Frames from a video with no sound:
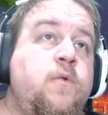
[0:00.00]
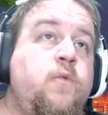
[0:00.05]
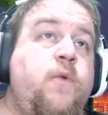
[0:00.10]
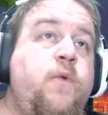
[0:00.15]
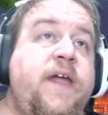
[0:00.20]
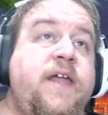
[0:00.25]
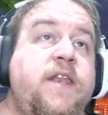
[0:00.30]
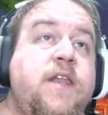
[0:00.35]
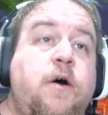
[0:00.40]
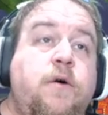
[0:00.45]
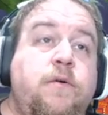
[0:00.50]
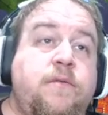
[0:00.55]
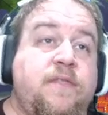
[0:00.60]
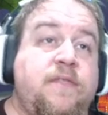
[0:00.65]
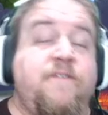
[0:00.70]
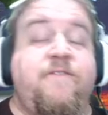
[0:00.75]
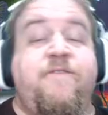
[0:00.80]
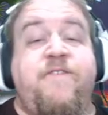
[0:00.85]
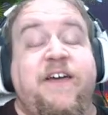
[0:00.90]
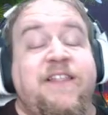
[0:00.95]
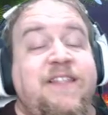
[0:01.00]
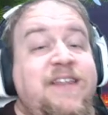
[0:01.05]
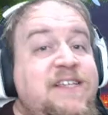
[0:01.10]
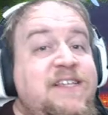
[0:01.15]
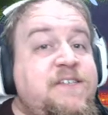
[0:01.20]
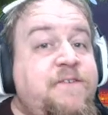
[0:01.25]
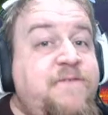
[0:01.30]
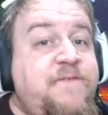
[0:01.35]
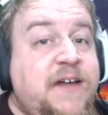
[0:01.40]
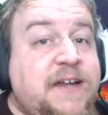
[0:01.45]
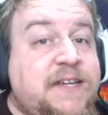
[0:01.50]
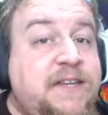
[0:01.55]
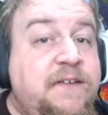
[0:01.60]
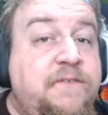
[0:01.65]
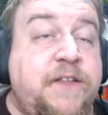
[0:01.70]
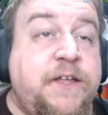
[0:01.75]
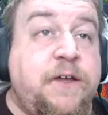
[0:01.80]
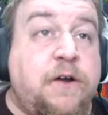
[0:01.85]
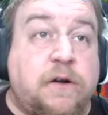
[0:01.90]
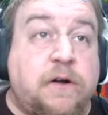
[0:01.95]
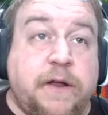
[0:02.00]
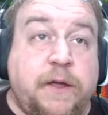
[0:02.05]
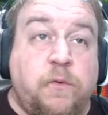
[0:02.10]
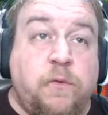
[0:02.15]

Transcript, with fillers: we know the villain is effectively already